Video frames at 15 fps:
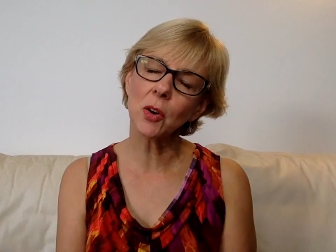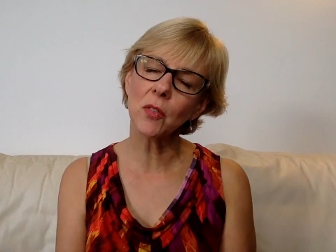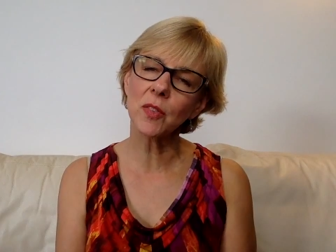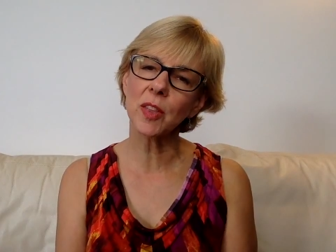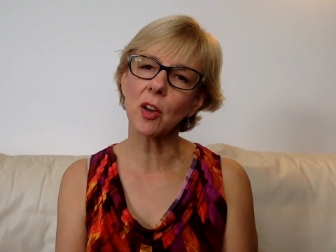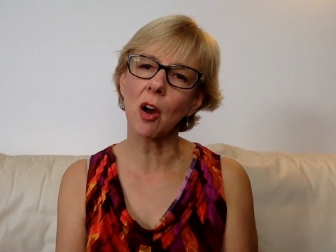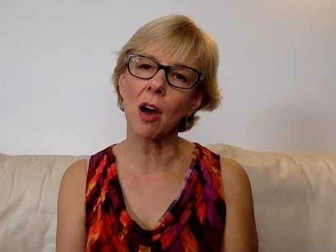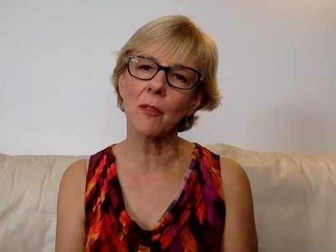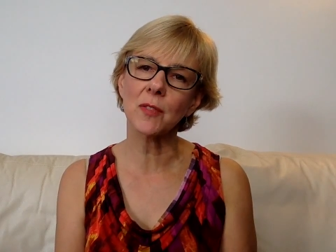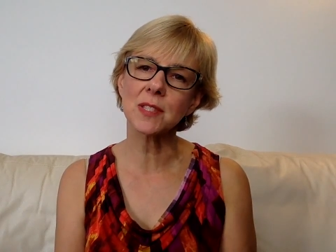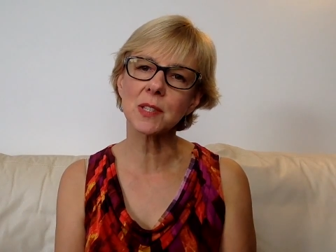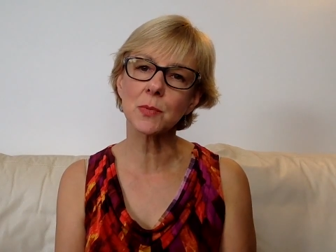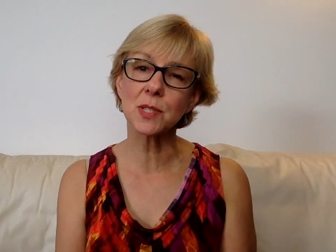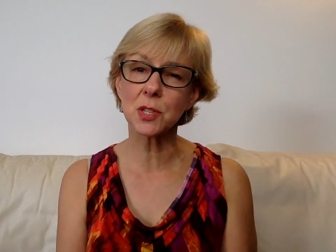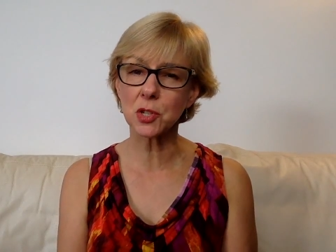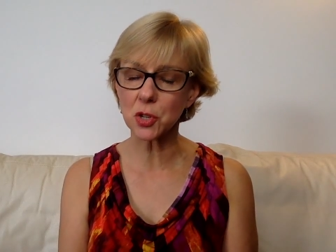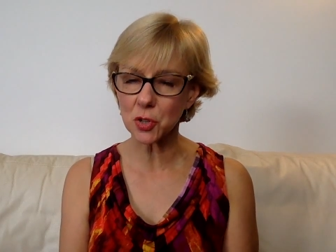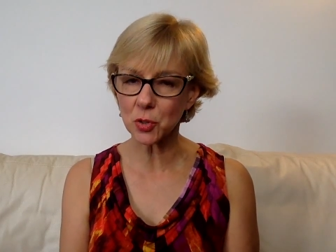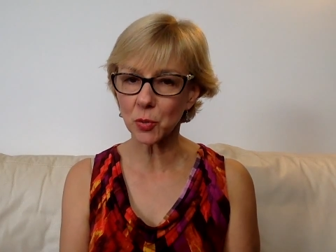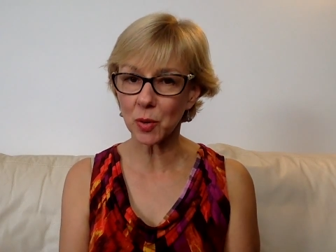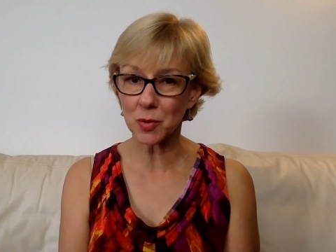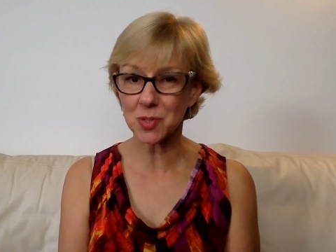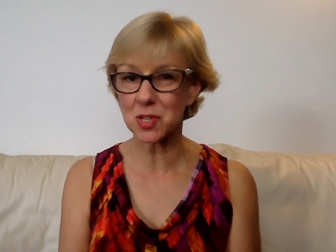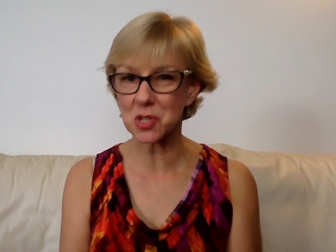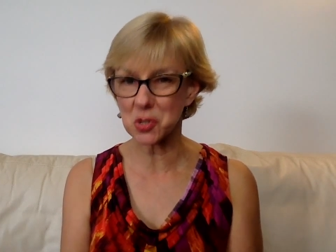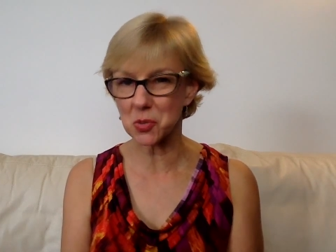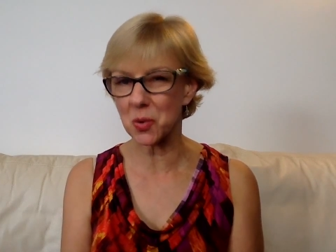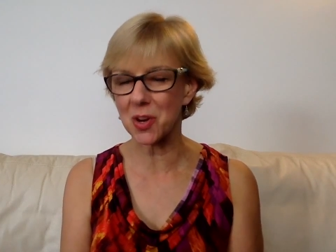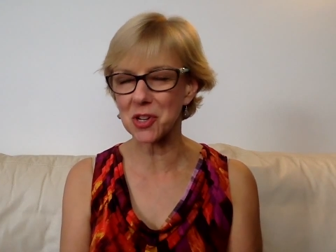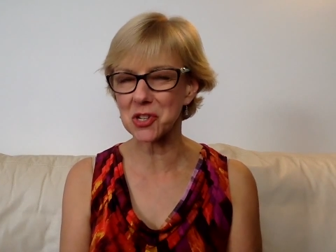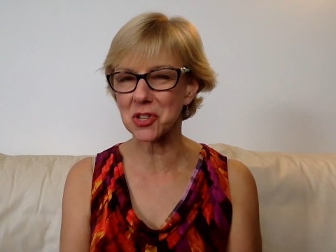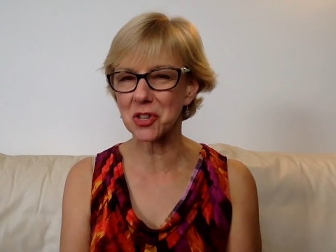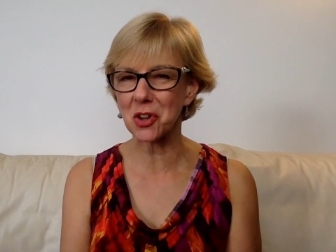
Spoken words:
over the office. It was a turnaround situation.